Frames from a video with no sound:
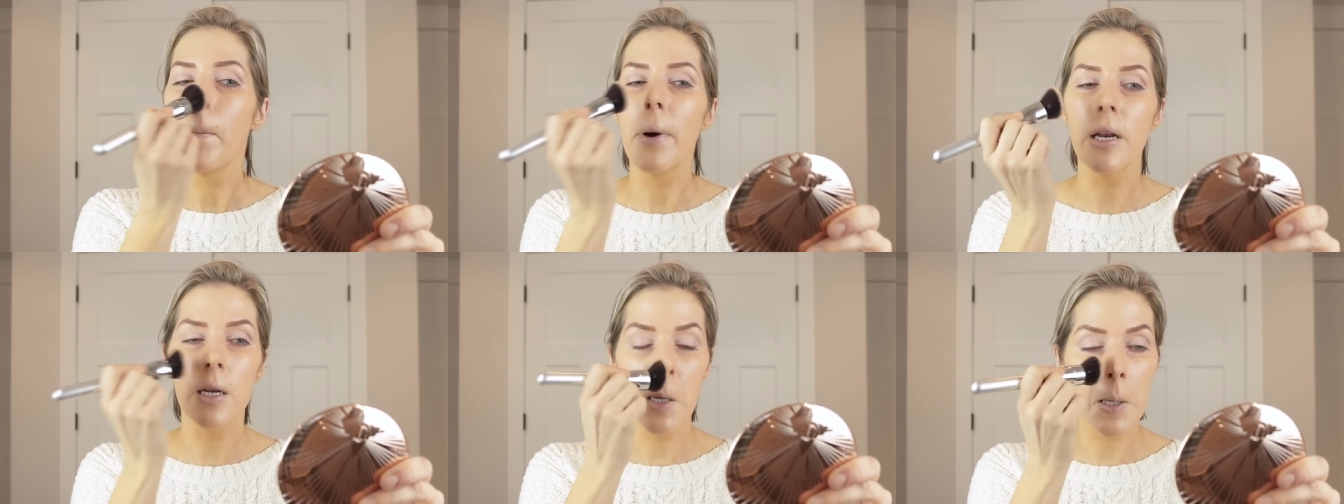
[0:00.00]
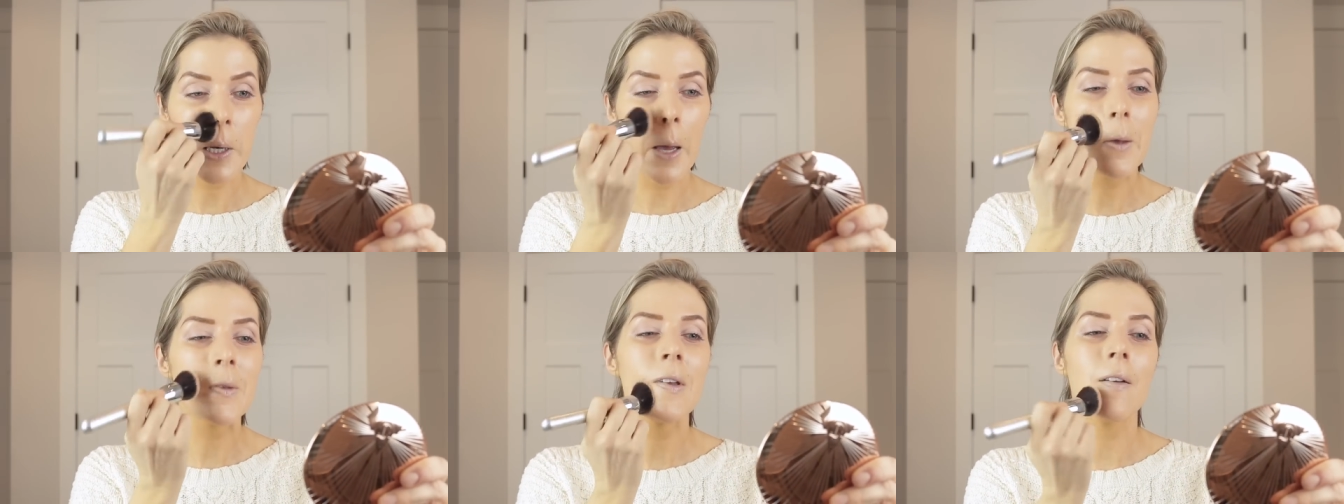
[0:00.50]
but it
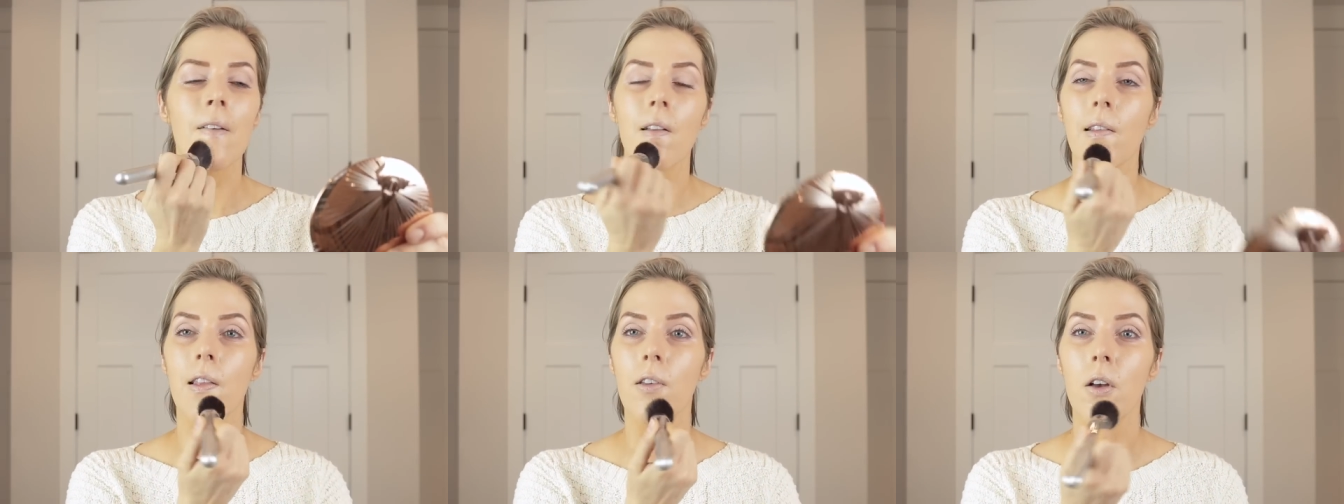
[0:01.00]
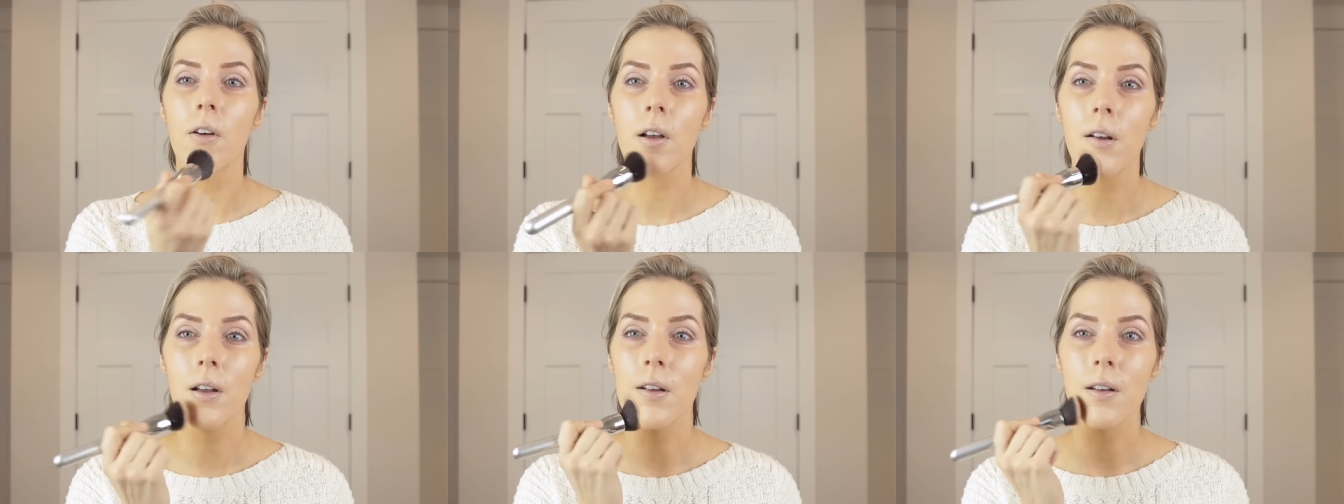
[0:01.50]
doesn't look
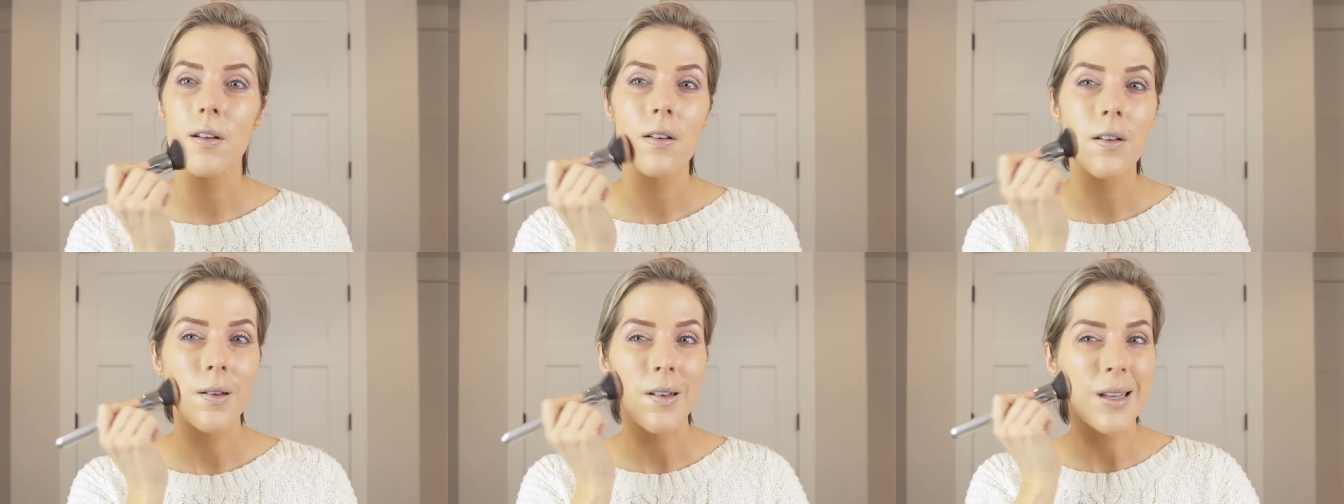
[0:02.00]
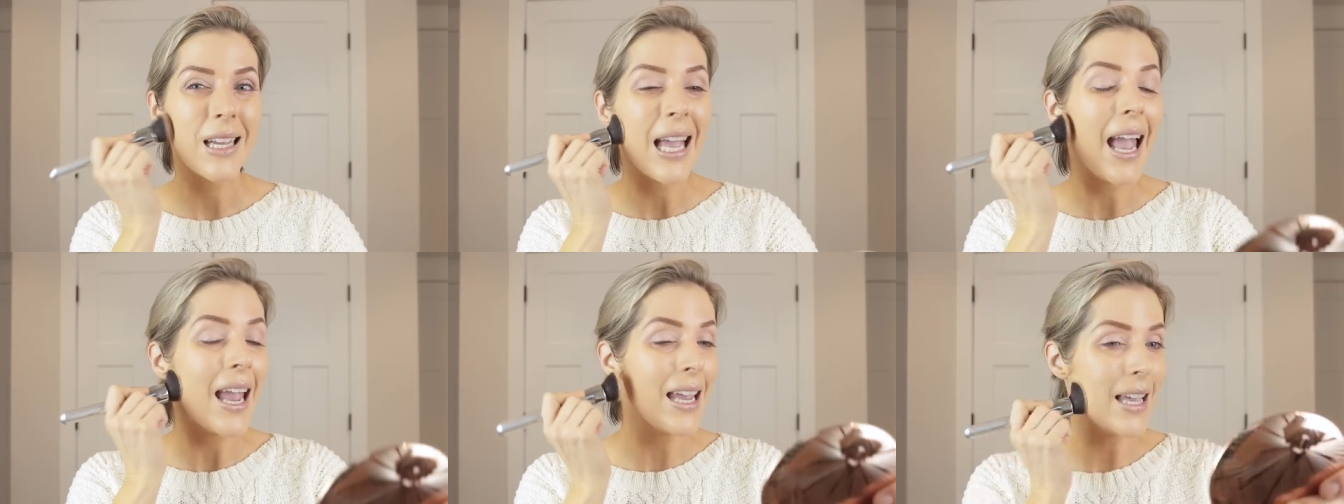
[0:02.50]

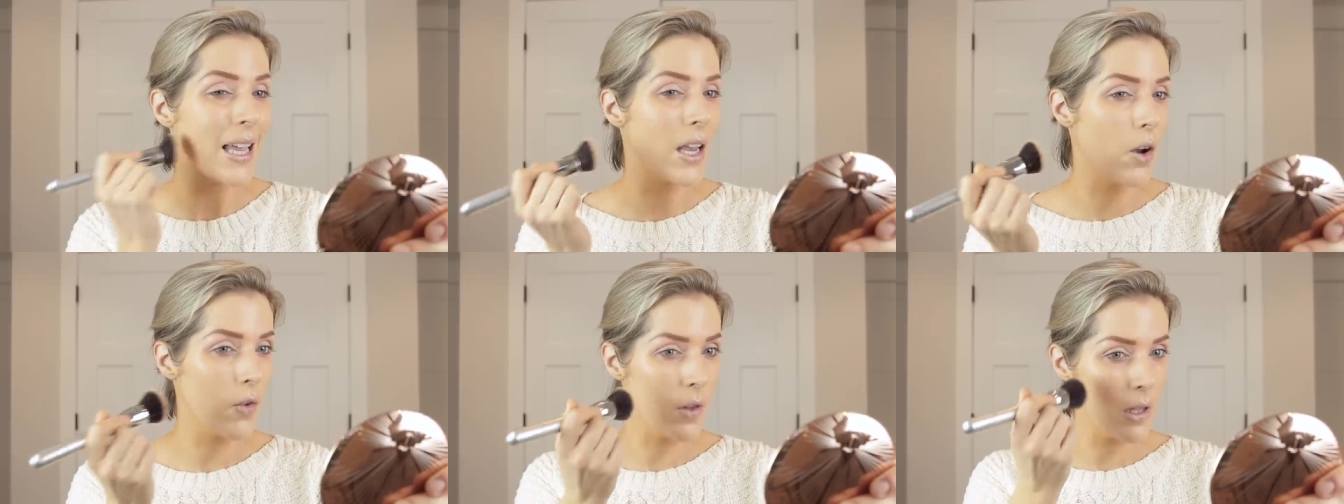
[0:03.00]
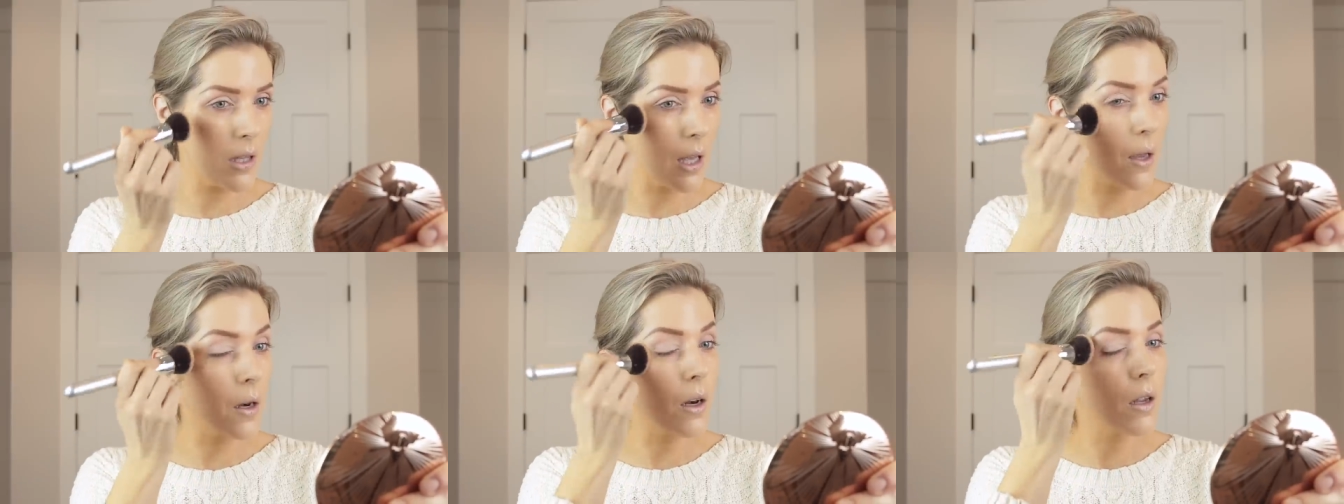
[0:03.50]
cakey on the
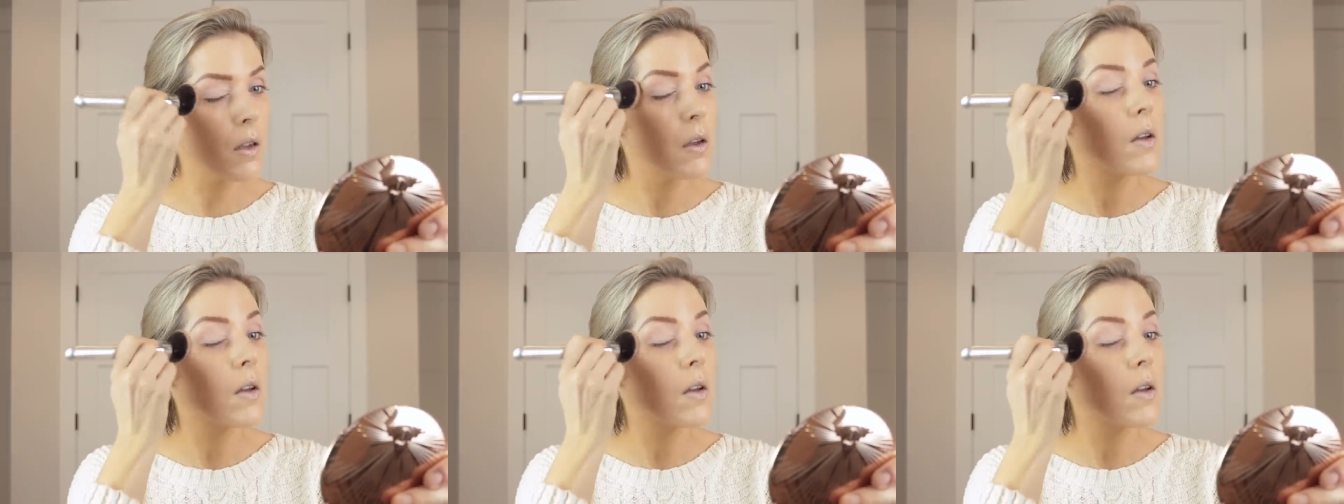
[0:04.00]
skin